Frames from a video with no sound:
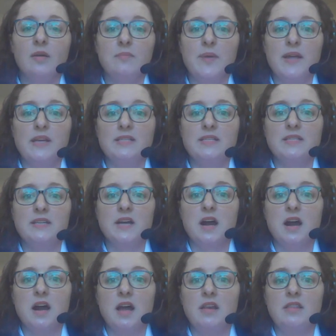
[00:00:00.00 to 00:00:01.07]
based
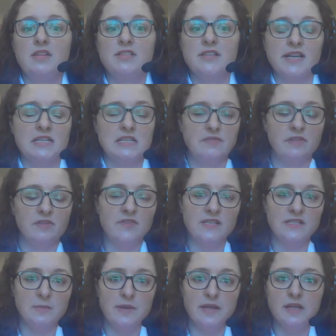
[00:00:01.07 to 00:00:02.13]
on their scientific
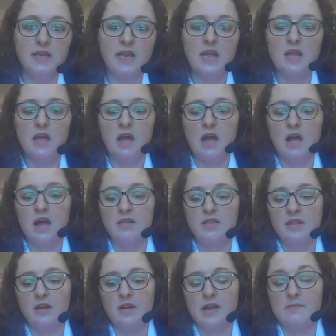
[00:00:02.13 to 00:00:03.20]
feasibility, on
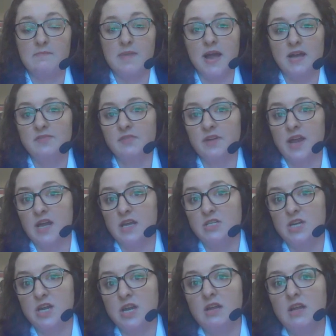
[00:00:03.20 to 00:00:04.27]
their impact for
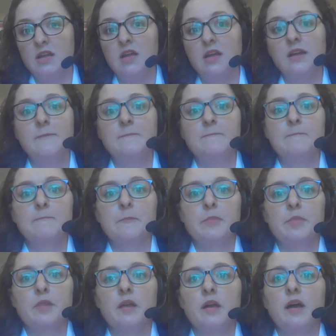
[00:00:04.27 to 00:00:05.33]
aging,
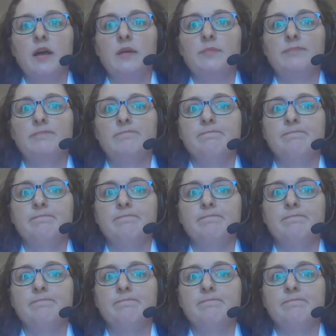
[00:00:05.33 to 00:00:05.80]
on